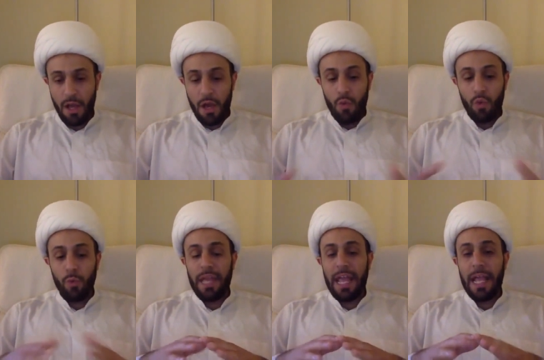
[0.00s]
will
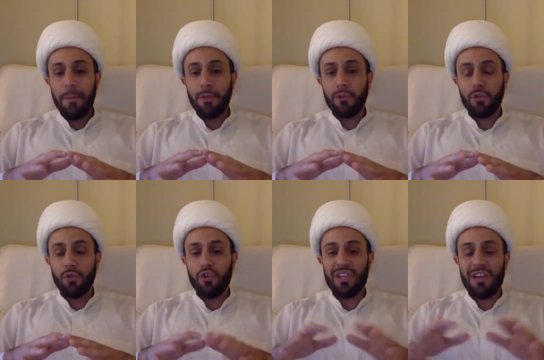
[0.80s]
be able to
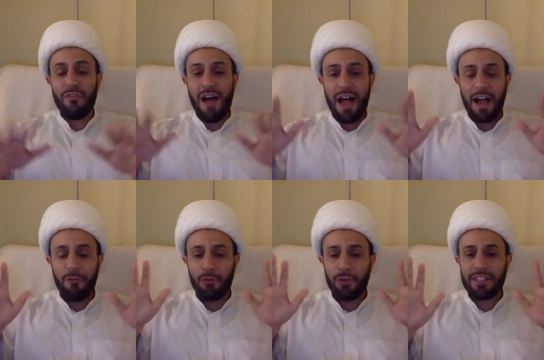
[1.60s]
do
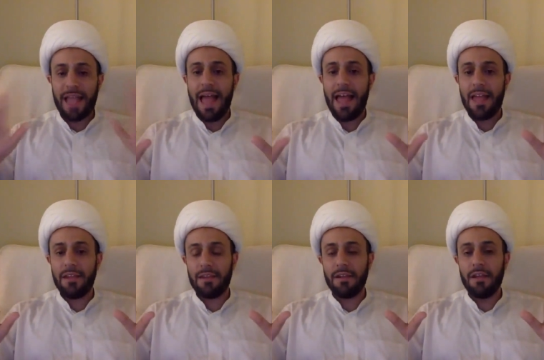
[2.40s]
shafa'ah for
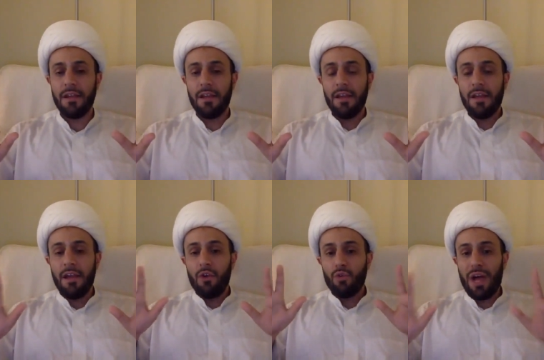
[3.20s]
10
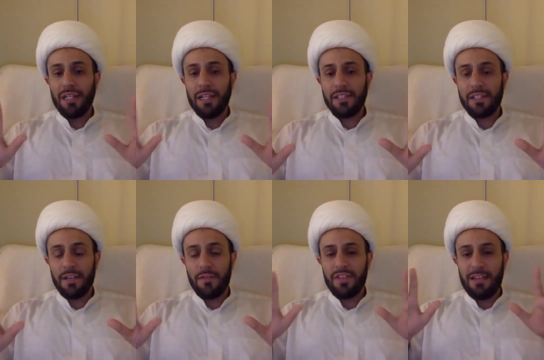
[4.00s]

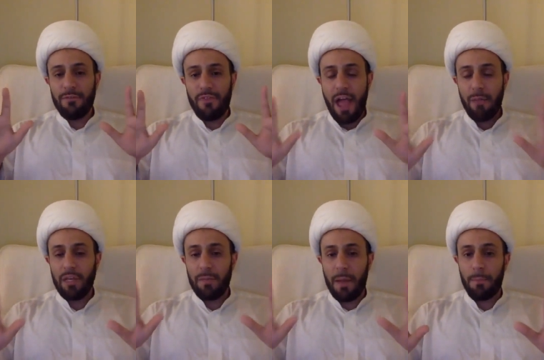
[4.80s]
relatives and
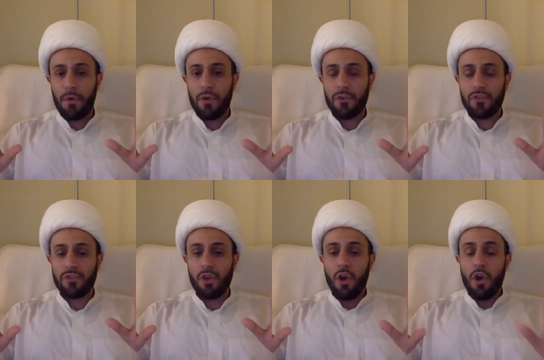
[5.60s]
family
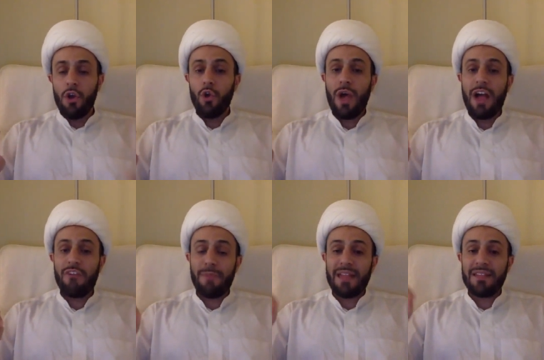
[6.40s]
members who
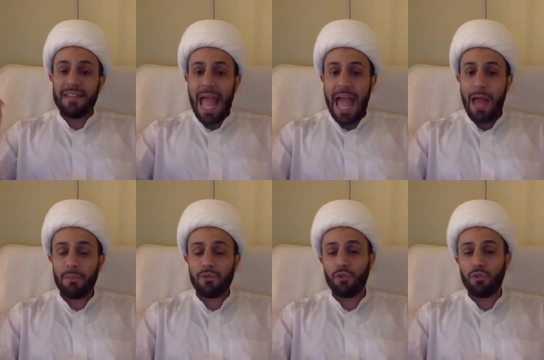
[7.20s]
have been
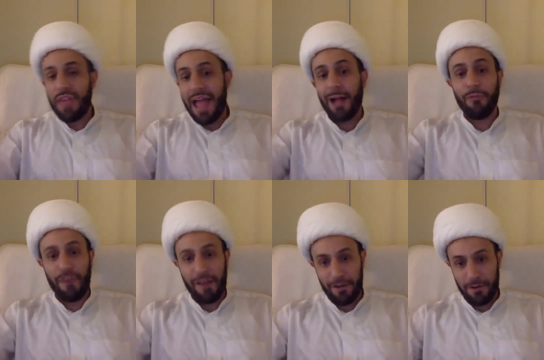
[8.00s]
damned to the
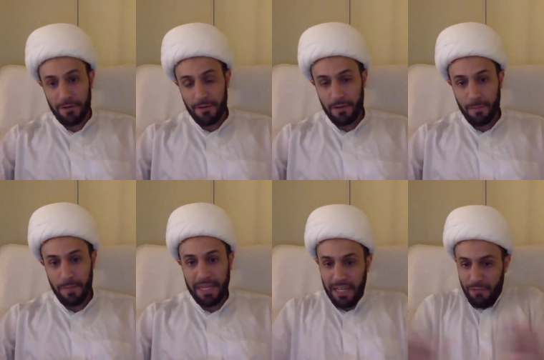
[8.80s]
hellfire.
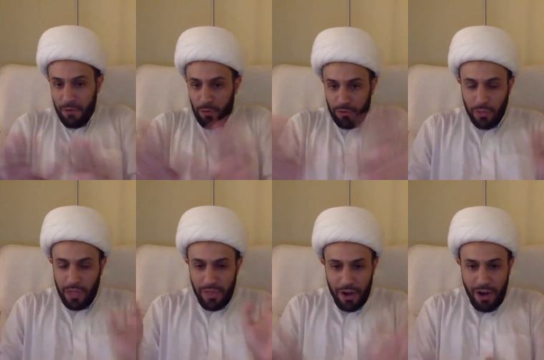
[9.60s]
Meaning if it was
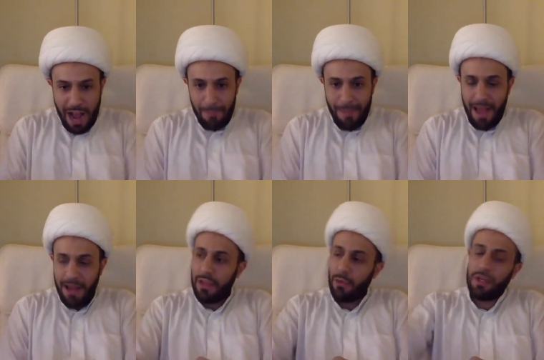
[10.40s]
only their
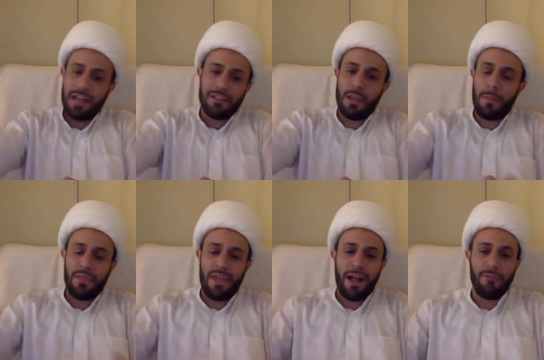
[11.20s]
a'mal, they would end up
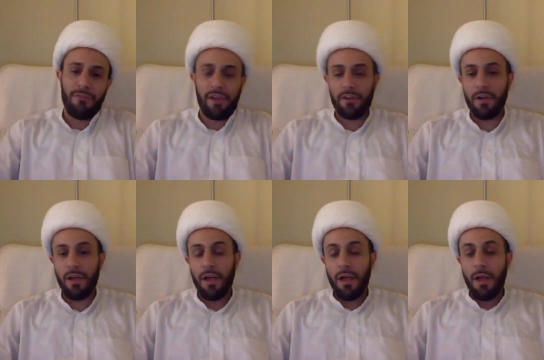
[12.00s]
in the hellfire.
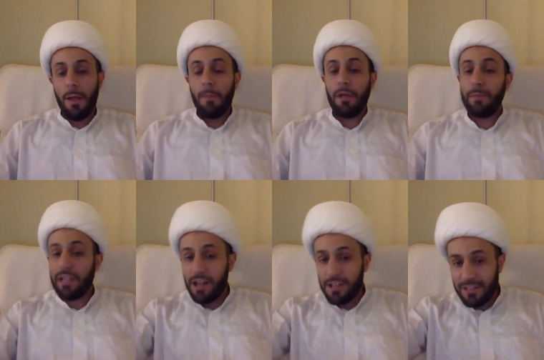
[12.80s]
But
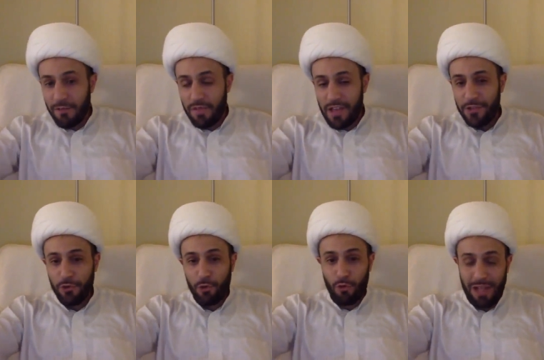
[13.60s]
because of
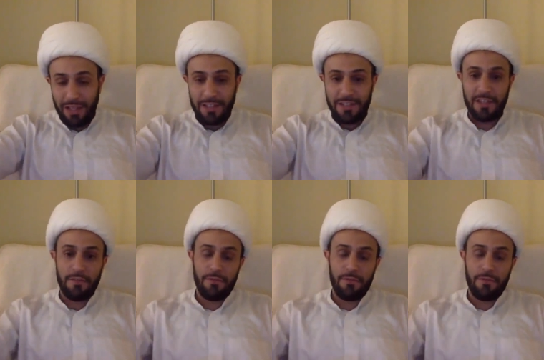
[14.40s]
this relative